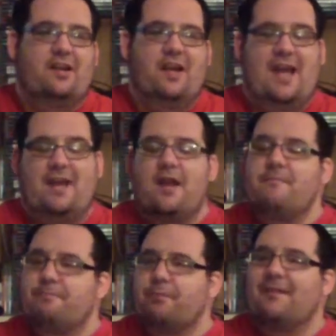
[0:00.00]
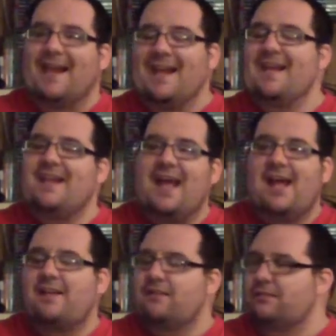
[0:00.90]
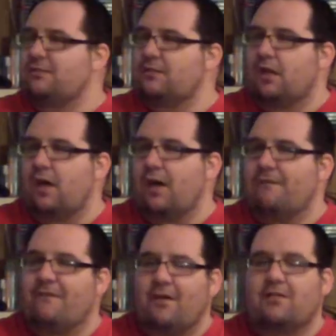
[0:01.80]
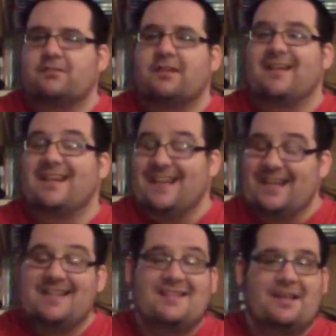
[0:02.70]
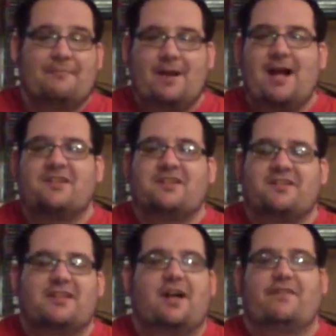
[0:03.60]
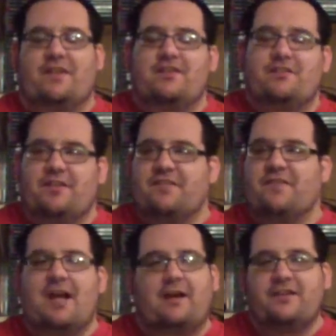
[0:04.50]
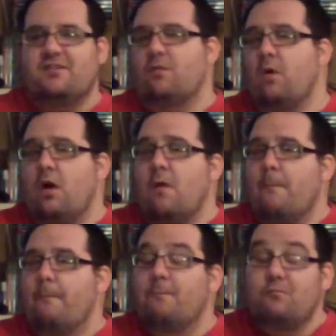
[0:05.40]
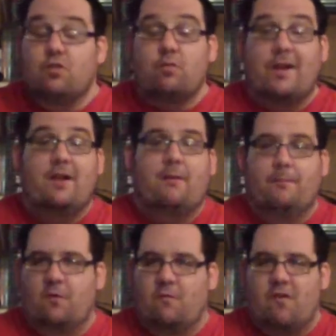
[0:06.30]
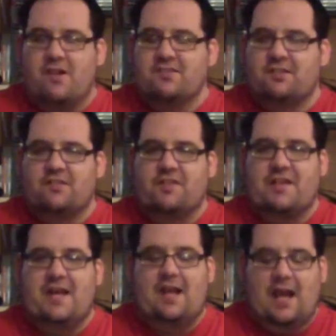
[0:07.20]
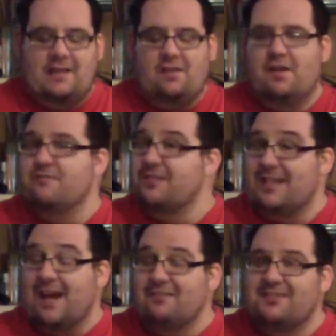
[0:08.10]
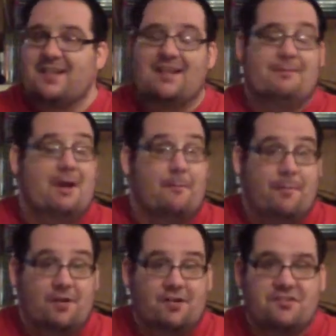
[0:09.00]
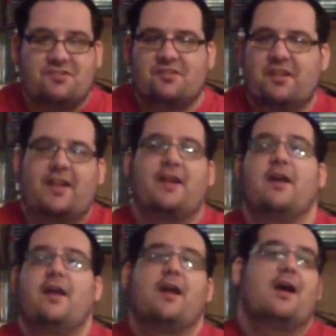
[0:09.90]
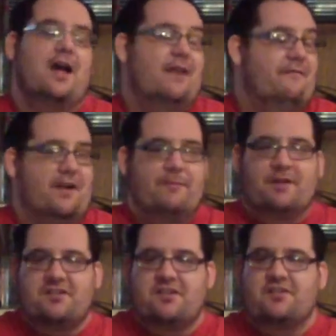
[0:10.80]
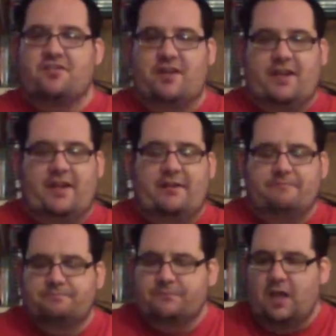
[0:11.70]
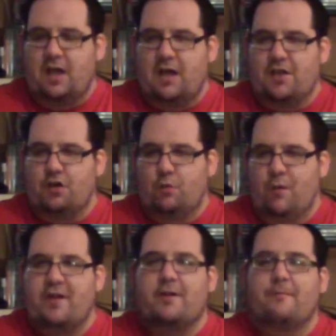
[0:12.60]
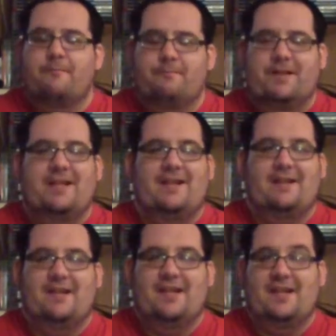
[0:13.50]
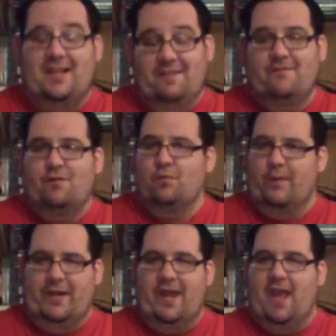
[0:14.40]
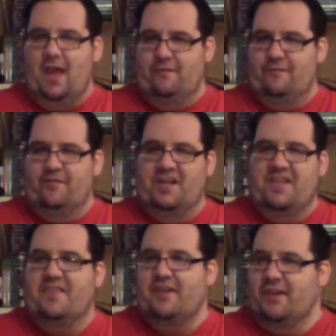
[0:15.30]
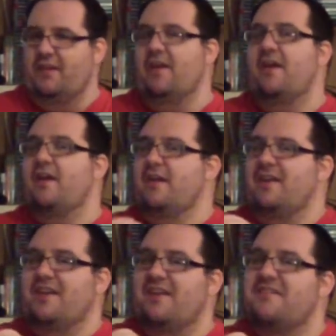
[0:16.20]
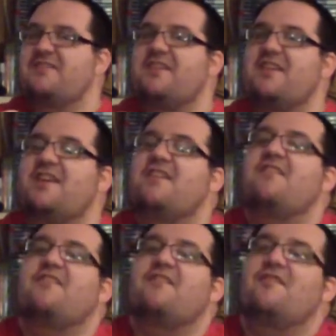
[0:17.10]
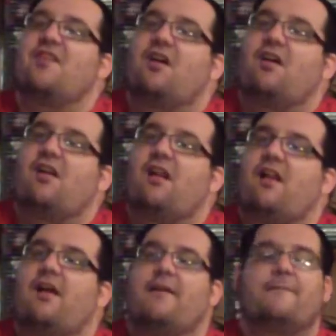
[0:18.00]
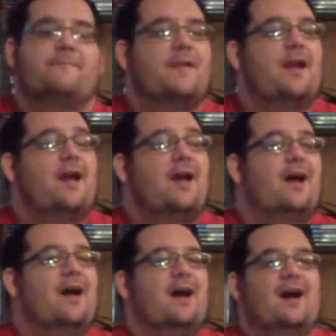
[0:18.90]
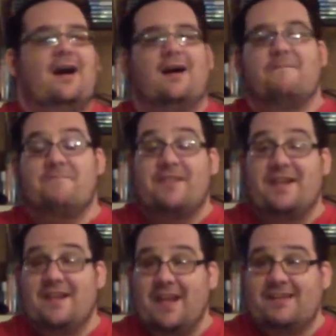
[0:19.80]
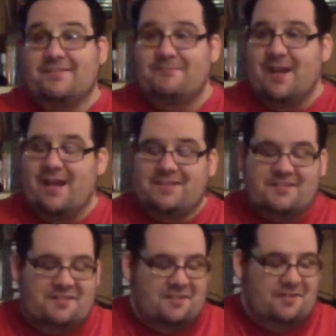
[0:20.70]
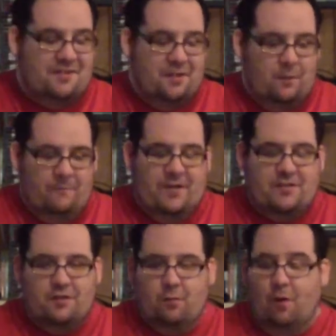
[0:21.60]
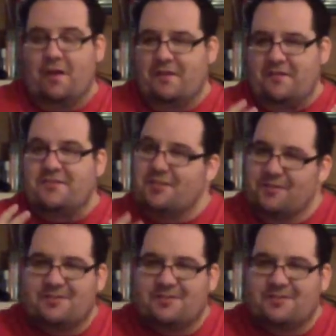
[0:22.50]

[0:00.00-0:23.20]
and playing that fault into the match itself, into its finale. So great on both wrestlers for that. I thought it was an outstanding bout personally, and very much enjoyed it. Your winner being Evil with everything is evil. The next match featured one of the two